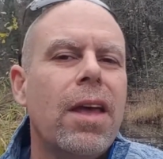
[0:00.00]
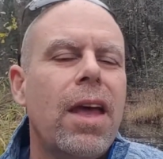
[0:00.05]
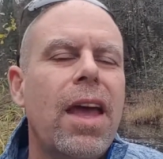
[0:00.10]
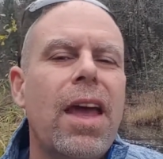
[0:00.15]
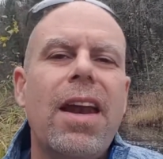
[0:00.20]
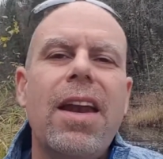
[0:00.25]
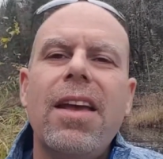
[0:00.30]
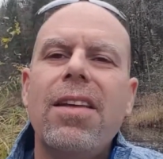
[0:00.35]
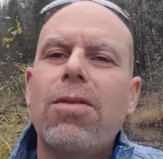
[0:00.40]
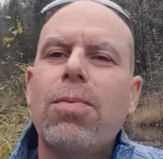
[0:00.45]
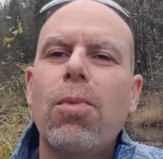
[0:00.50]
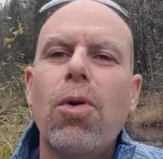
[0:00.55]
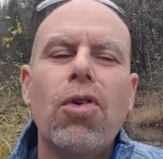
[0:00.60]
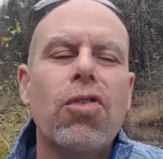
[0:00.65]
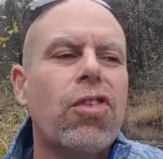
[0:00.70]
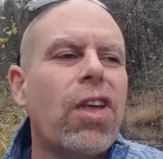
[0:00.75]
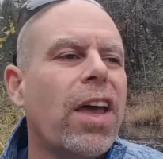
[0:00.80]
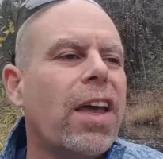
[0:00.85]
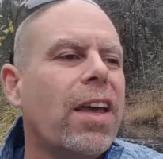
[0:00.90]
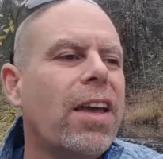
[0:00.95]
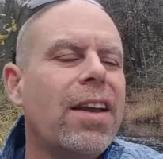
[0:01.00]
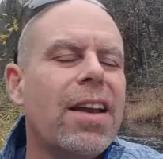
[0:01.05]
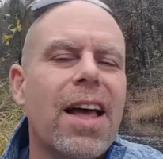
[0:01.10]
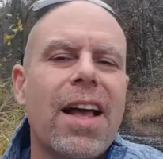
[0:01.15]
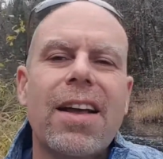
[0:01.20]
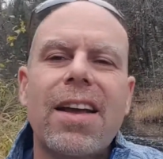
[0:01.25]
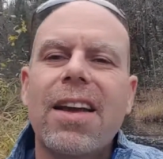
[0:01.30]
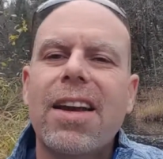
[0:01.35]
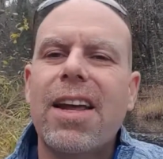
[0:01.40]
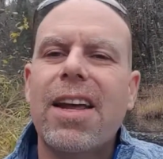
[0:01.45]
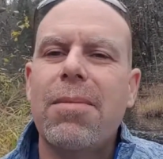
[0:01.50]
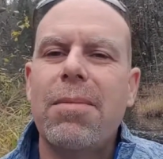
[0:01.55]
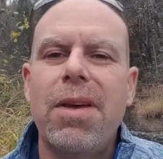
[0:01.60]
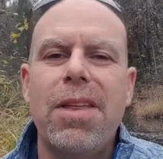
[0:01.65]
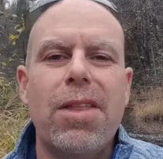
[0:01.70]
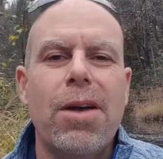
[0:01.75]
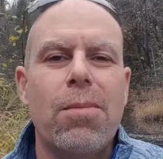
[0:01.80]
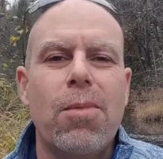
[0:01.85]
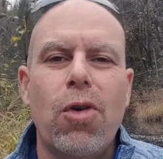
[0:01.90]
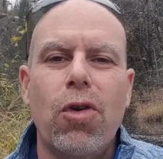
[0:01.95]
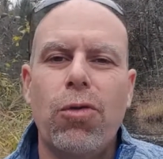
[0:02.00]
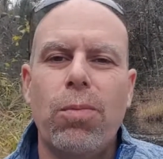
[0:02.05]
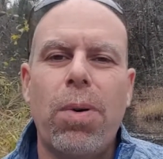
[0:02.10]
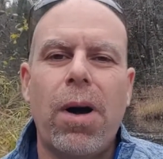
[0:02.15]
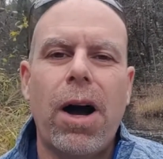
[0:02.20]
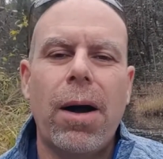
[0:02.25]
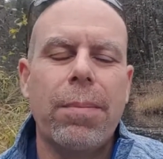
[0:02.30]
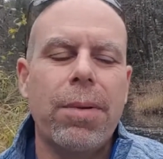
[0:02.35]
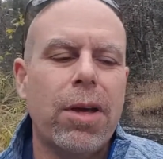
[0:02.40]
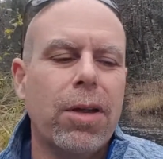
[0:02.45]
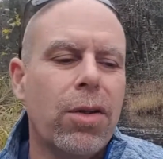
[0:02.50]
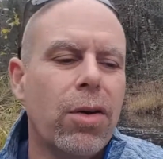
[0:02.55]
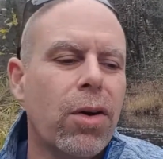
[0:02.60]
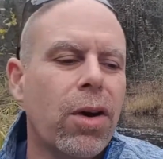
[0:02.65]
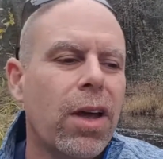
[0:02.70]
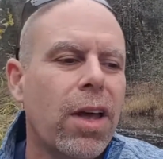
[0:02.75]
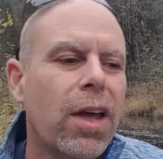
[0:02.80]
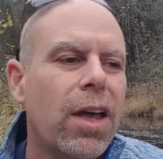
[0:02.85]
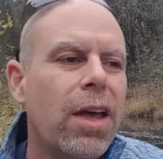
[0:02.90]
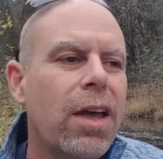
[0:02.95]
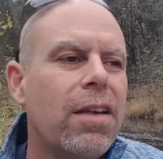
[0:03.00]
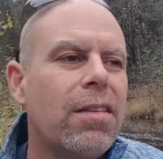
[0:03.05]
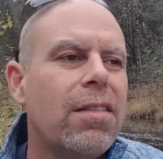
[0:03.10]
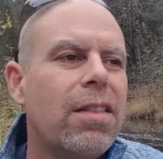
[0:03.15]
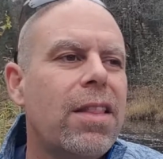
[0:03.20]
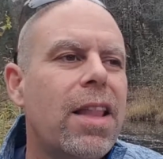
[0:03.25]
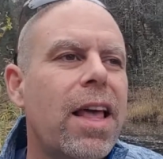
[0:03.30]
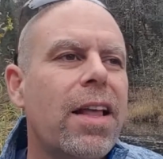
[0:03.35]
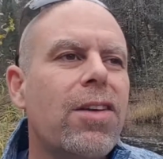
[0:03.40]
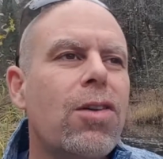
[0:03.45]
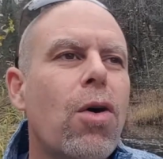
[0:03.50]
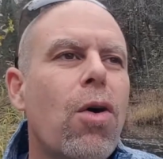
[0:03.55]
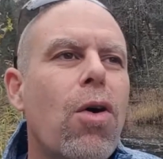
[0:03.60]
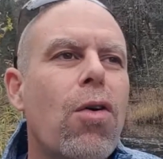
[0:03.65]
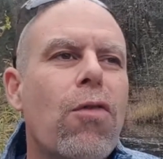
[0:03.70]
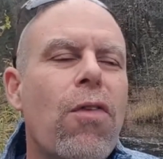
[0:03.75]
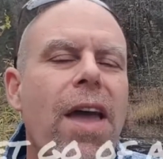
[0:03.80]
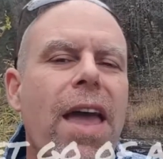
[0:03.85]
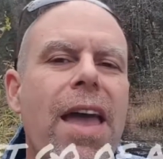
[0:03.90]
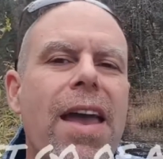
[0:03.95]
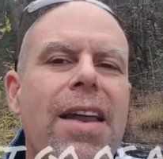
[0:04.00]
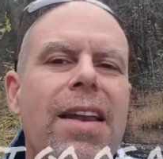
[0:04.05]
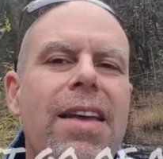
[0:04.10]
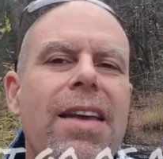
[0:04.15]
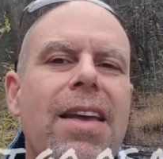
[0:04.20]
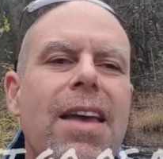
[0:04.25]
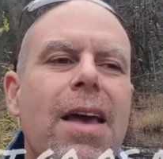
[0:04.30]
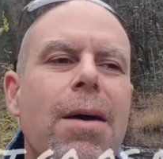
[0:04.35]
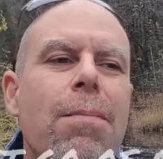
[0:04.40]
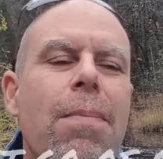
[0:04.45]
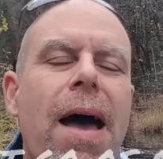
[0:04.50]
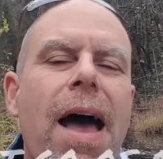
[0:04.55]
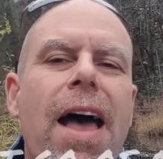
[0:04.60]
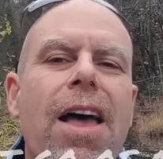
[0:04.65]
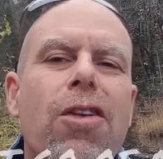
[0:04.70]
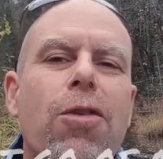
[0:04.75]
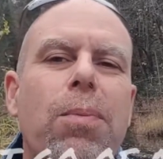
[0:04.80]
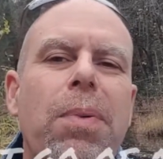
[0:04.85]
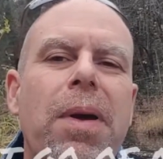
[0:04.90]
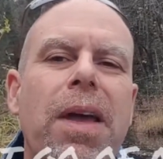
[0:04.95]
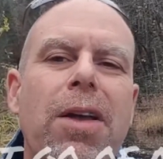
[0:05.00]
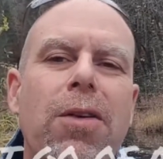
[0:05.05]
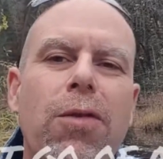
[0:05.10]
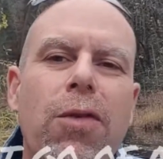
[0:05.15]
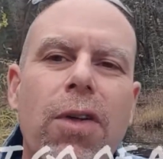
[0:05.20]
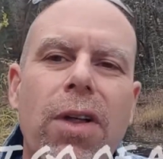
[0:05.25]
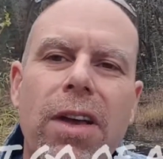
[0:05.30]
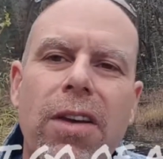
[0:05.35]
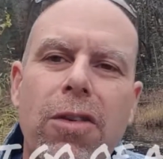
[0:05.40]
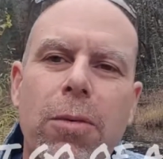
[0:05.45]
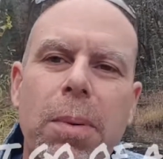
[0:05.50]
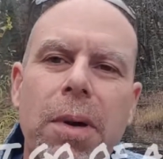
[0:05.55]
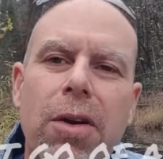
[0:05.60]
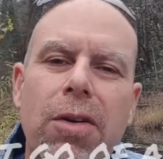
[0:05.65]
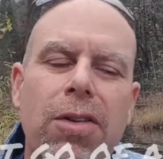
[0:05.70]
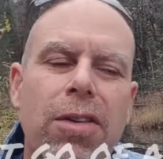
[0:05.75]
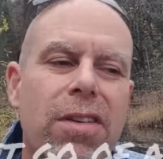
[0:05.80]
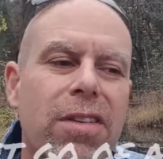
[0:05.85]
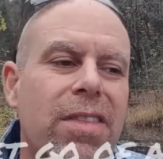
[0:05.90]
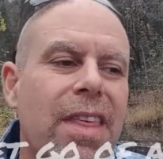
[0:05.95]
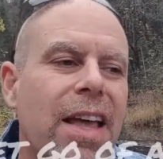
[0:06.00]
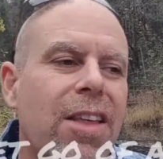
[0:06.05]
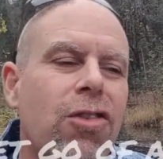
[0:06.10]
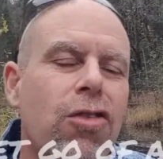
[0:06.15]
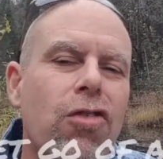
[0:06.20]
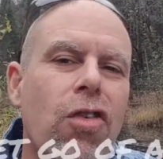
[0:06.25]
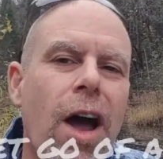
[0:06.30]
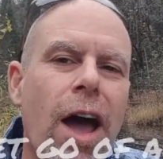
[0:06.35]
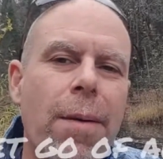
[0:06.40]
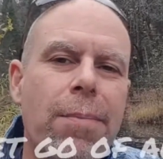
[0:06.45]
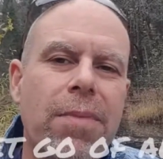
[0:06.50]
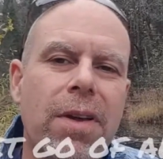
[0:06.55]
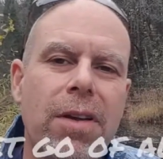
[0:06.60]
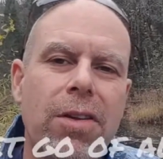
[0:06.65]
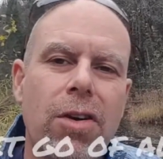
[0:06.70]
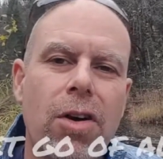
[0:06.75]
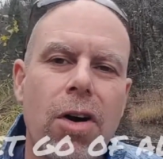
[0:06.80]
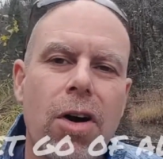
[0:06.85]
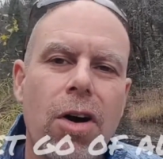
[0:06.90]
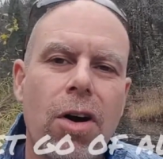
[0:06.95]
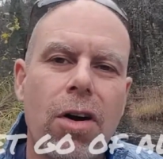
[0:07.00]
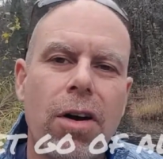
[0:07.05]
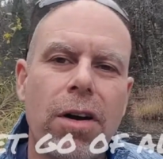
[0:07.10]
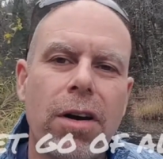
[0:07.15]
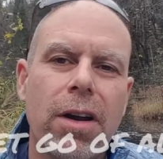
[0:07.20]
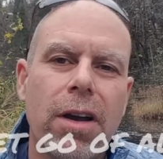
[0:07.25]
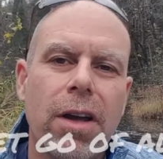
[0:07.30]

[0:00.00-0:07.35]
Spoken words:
and it's most likely not going to be the most popular, is let go of any past painful experiences that's trapped in your heart.